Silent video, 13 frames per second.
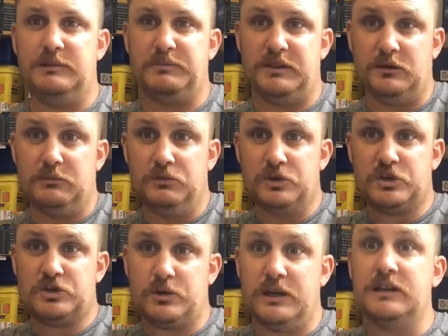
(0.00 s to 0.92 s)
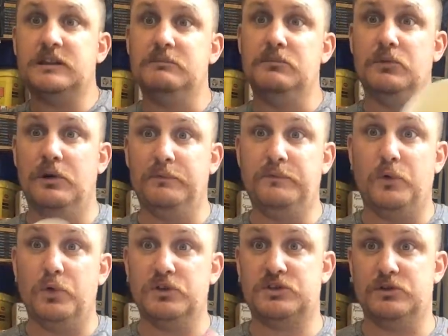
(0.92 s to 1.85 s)
But the more string, the more
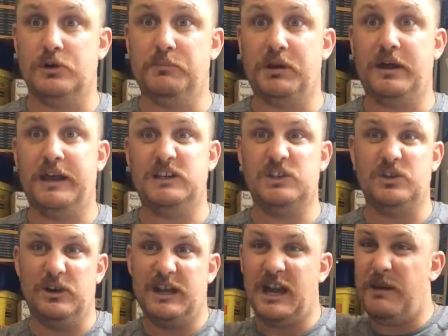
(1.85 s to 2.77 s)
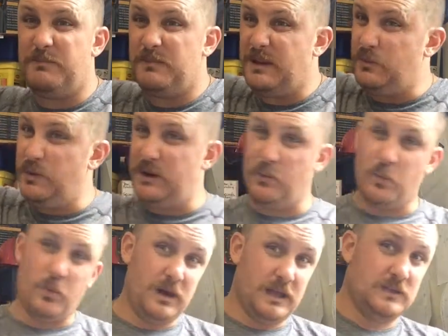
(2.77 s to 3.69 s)
force you're applying to your cut, and when it
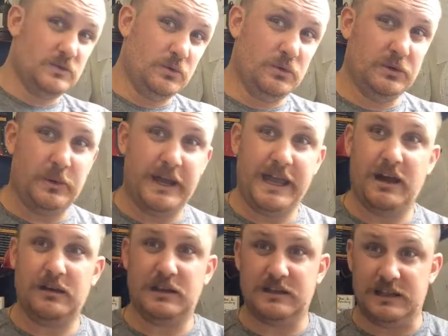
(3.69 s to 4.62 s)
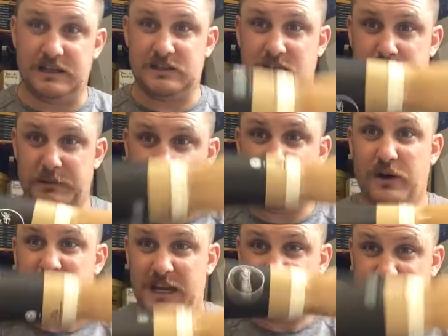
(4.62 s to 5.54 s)
winds all the way up, it's going to be
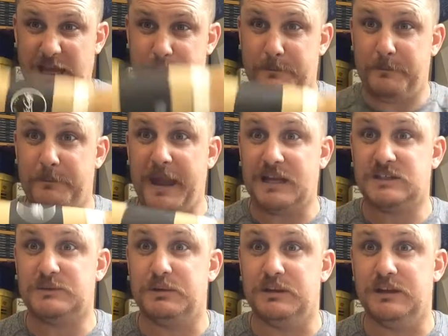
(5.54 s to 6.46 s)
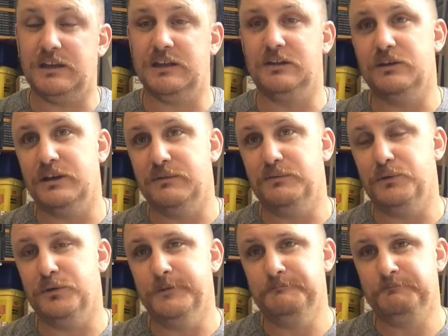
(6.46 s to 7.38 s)
creating that backspin that you're looking
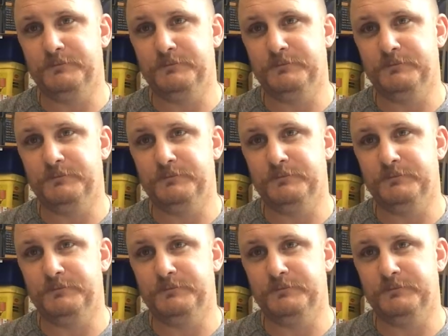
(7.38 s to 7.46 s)
for.